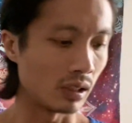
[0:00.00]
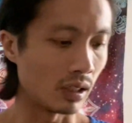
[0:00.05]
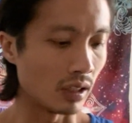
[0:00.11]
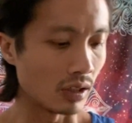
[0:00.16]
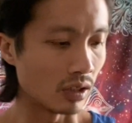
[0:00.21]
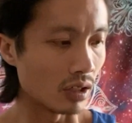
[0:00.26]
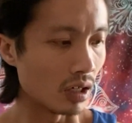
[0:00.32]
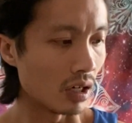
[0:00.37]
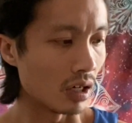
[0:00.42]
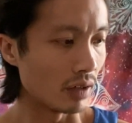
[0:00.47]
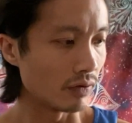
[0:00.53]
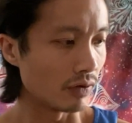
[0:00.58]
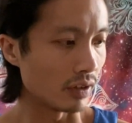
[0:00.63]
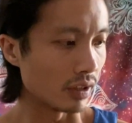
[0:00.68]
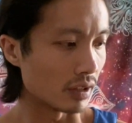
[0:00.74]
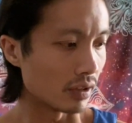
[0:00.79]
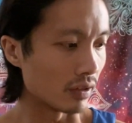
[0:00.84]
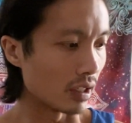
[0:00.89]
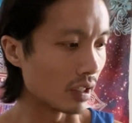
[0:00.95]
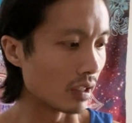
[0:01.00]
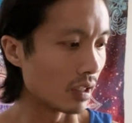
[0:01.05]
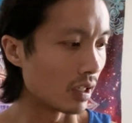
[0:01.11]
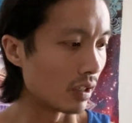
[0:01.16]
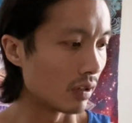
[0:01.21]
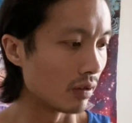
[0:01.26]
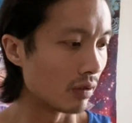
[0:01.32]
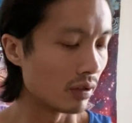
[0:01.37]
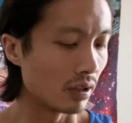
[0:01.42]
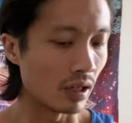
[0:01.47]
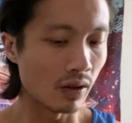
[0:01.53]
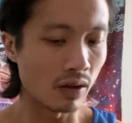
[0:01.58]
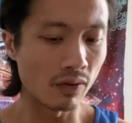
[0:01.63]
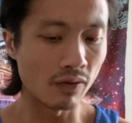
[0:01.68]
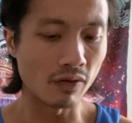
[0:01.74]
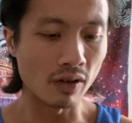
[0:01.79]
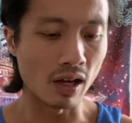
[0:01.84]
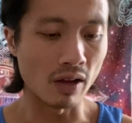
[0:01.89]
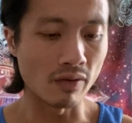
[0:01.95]
in conflict right now. You have the
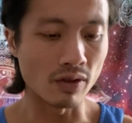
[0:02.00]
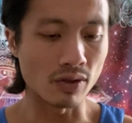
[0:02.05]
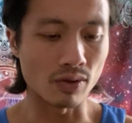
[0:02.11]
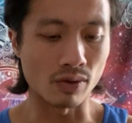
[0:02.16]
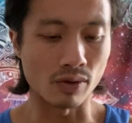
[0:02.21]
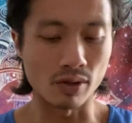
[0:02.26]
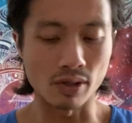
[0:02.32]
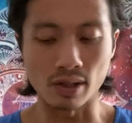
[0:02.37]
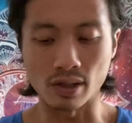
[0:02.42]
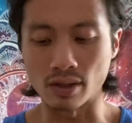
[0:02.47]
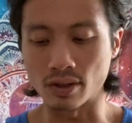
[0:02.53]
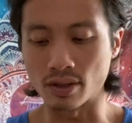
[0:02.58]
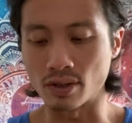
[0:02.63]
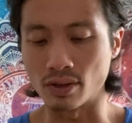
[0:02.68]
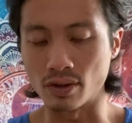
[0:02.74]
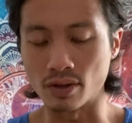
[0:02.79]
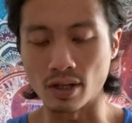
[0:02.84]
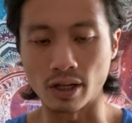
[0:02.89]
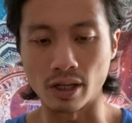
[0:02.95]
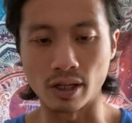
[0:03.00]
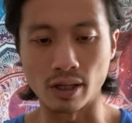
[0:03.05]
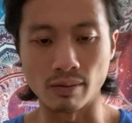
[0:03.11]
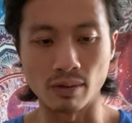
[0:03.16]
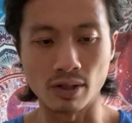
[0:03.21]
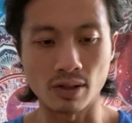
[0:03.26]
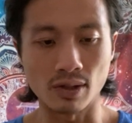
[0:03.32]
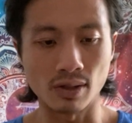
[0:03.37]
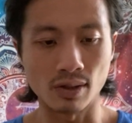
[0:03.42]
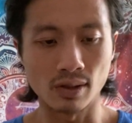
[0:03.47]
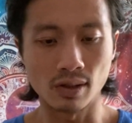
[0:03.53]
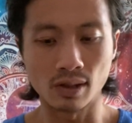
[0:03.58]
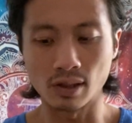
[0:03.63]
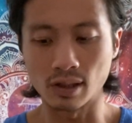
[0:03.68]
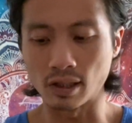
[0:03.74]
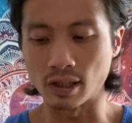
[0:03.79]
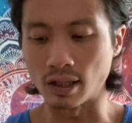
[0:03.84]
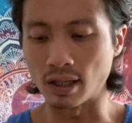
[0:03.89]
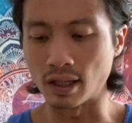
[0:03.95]
Five of Swords here two times.
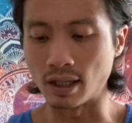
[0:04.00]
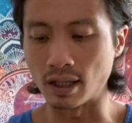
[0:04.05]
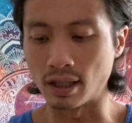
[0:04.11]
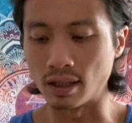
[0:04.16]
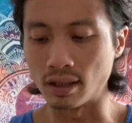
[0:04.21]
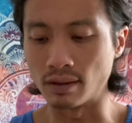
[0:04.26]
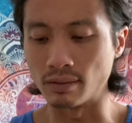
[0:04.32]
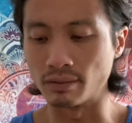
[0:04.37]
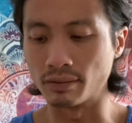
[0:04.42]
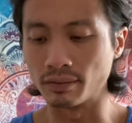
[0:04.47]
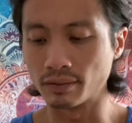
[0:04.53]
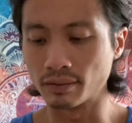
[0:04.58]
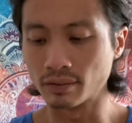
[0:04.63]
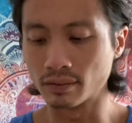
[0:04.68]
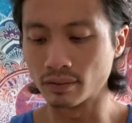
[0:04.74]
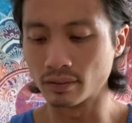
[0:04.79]
Um,